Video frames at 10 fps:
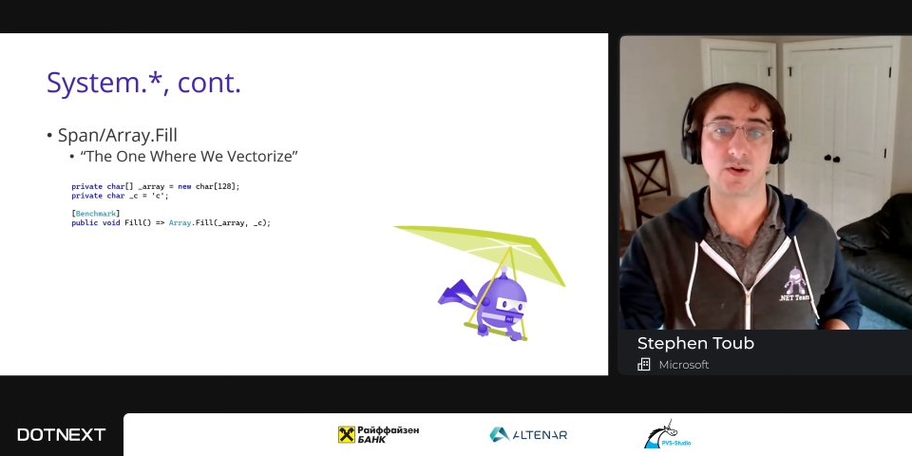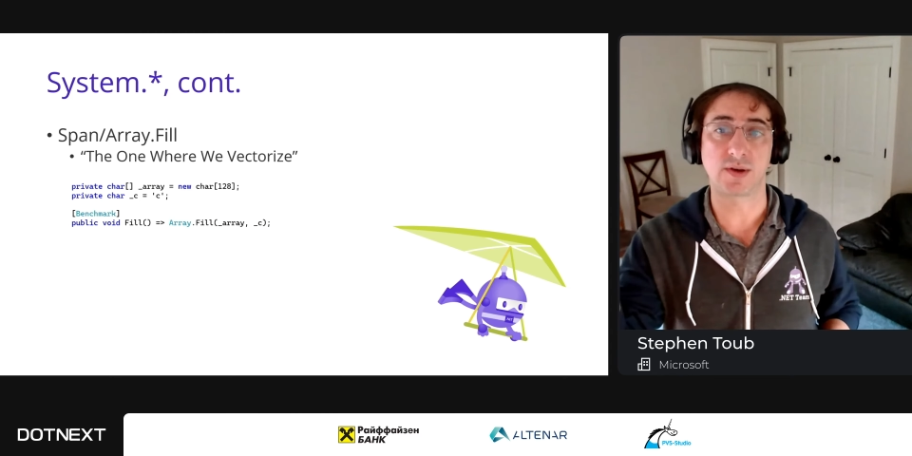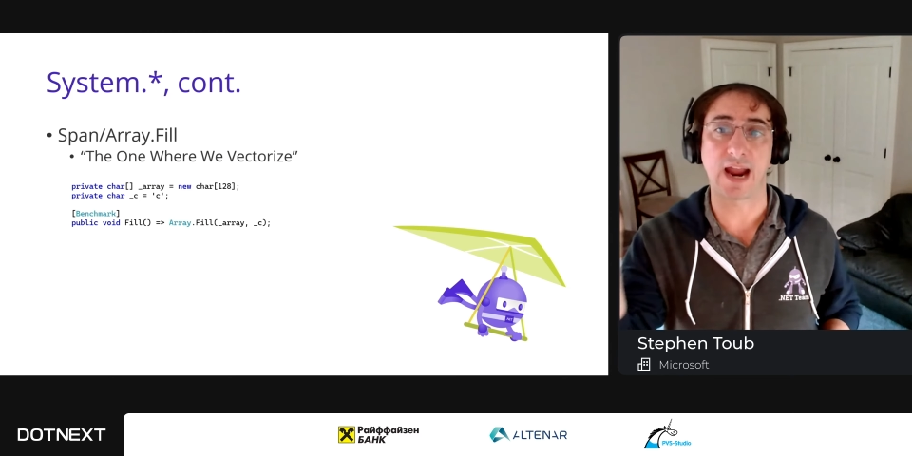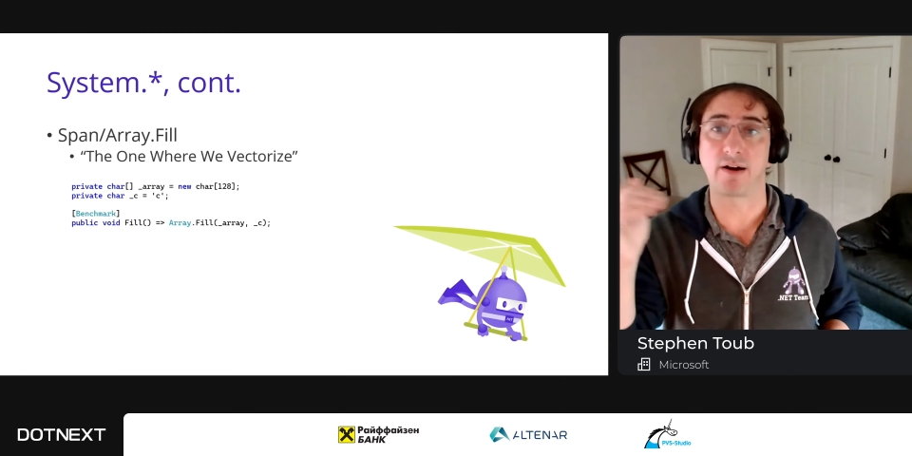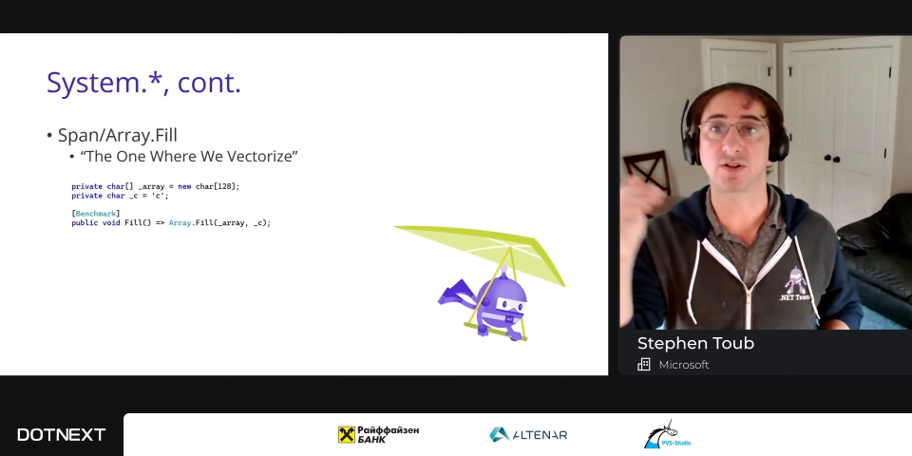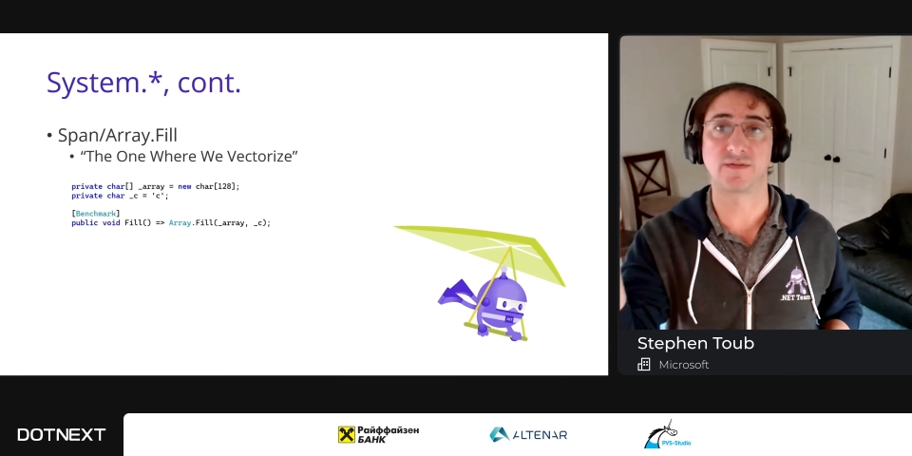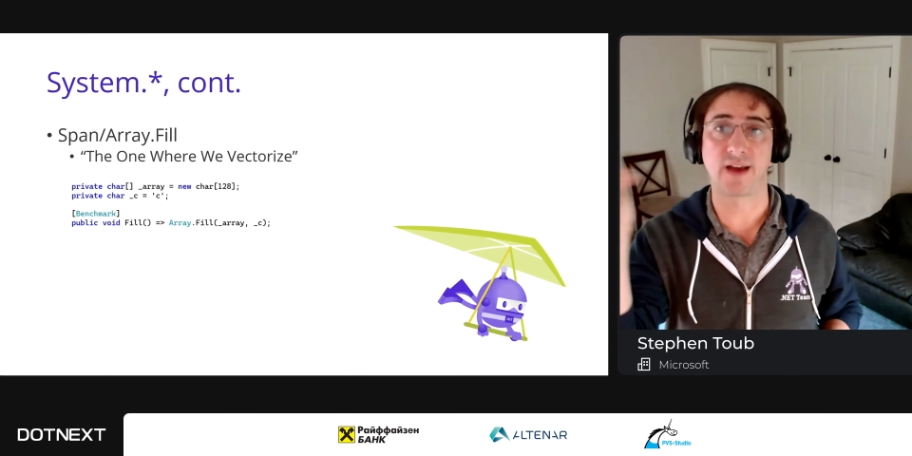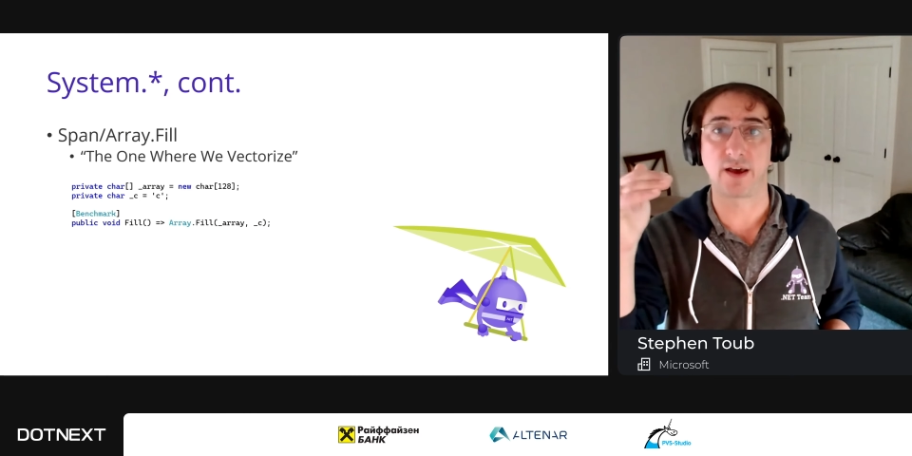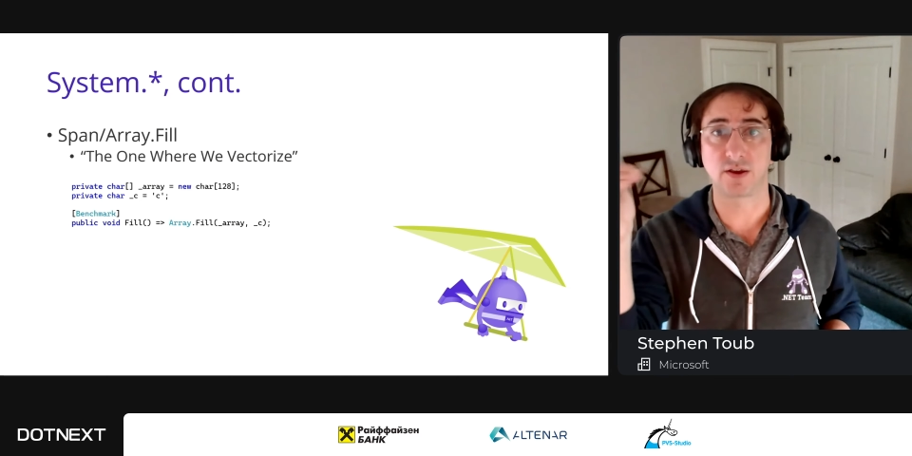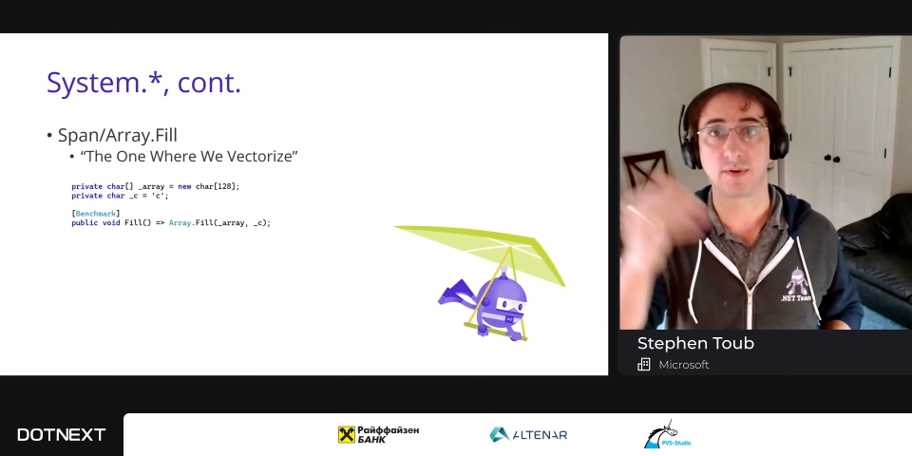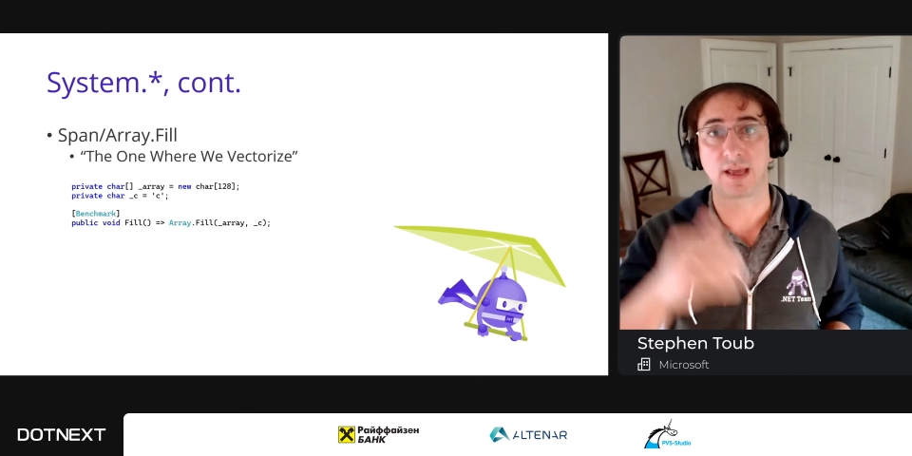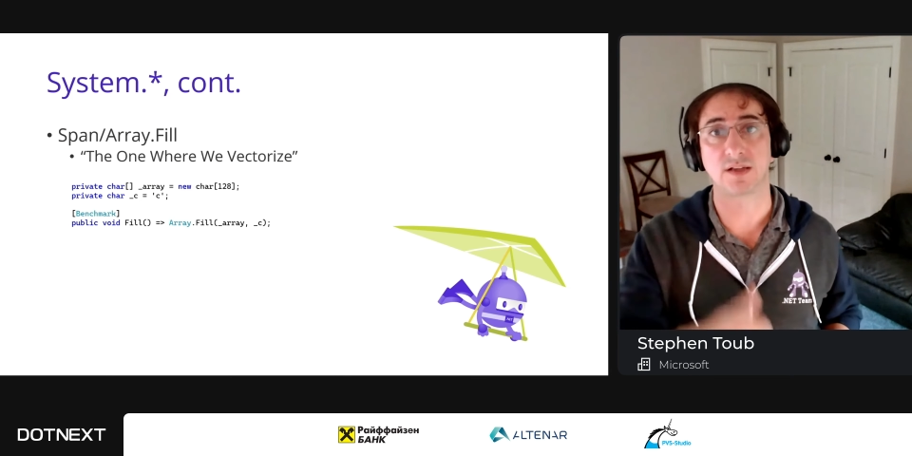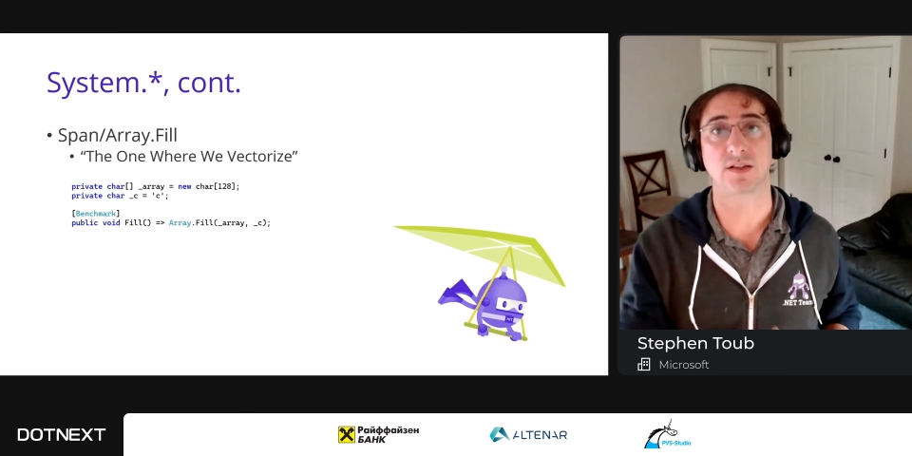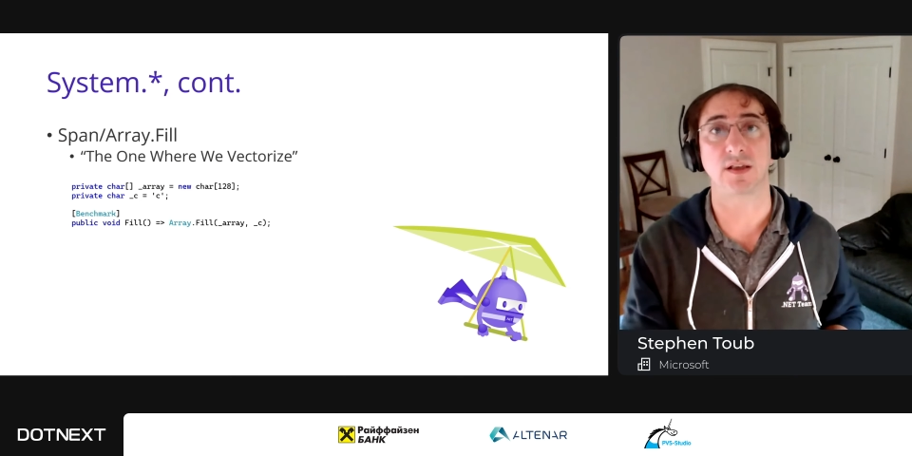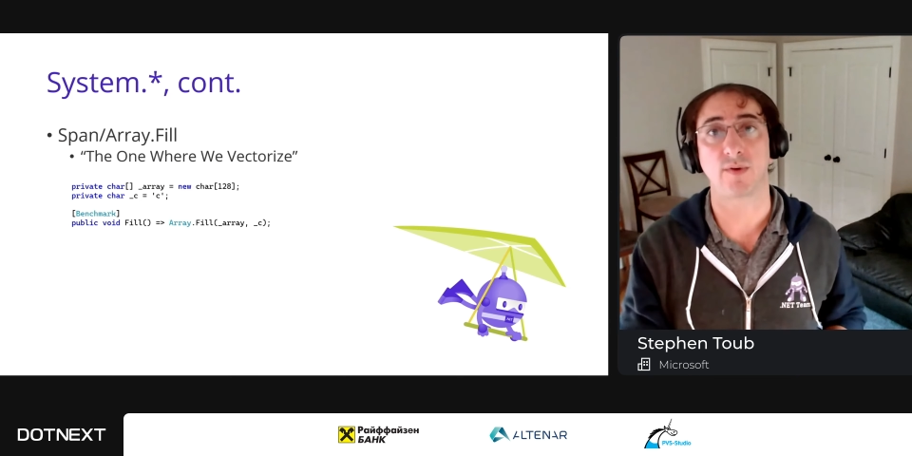new character value
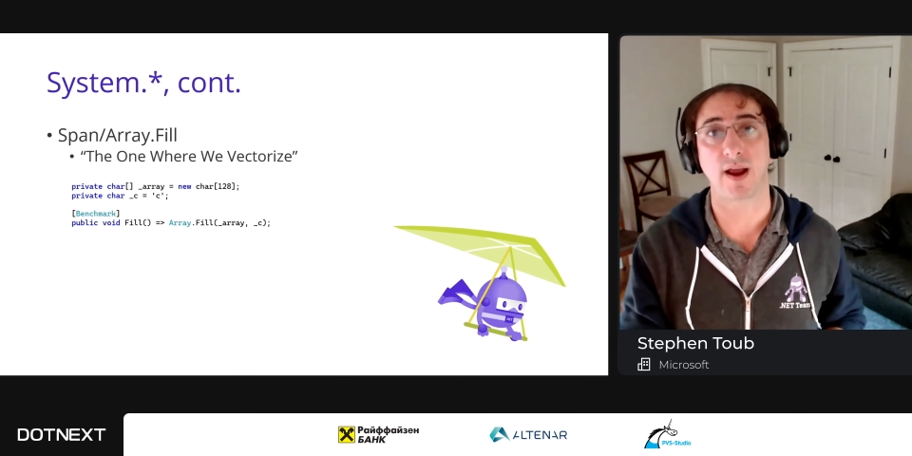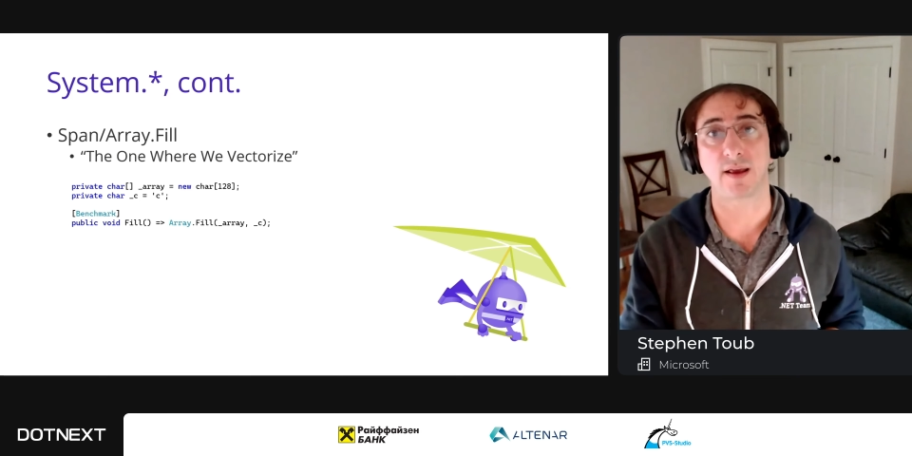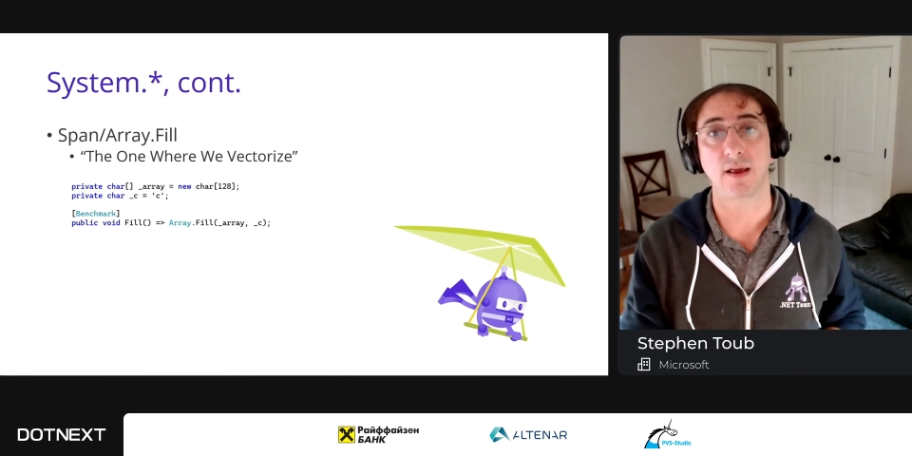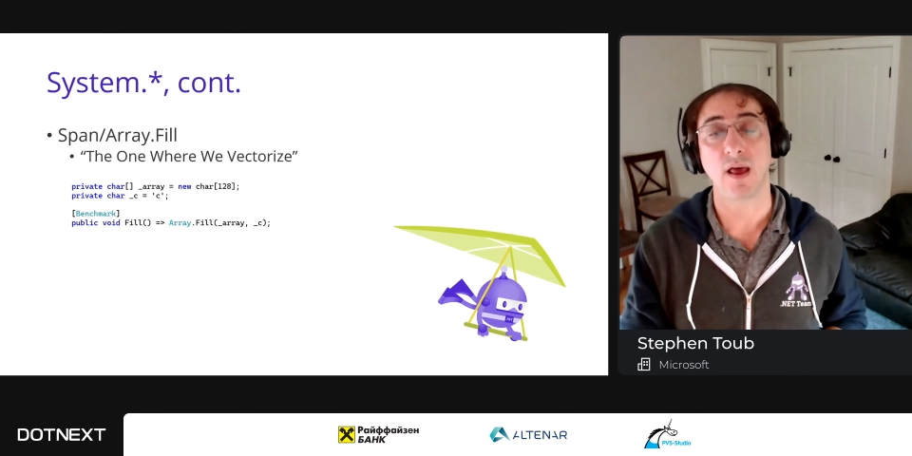into the array.